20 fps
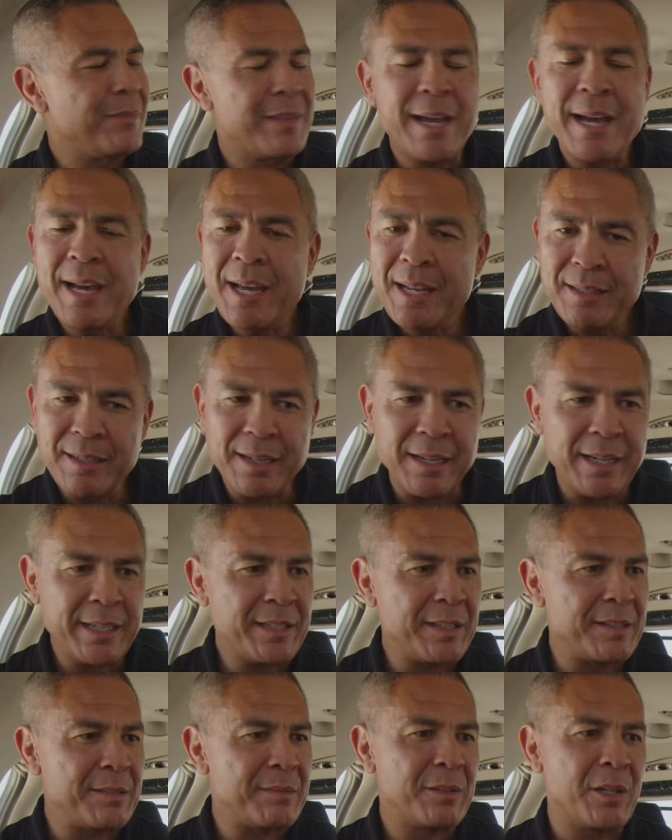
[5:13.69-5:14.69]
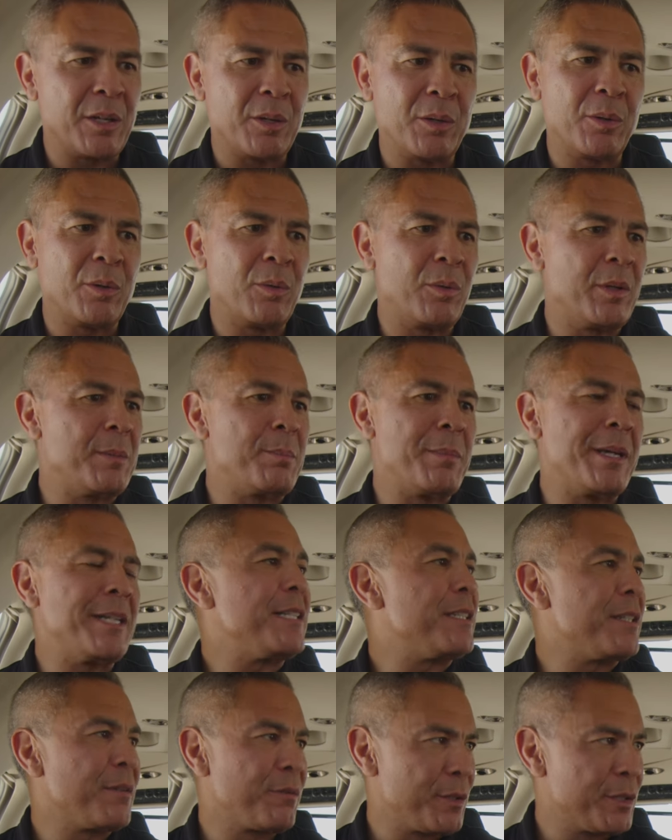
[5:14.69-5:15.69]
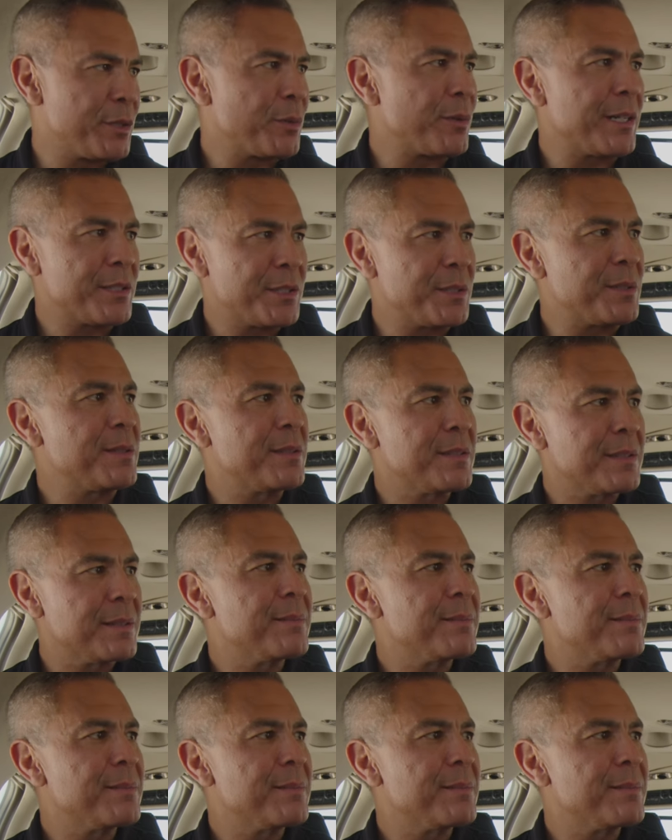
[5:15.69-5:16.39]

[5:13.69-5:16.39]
That I can go in many different directions.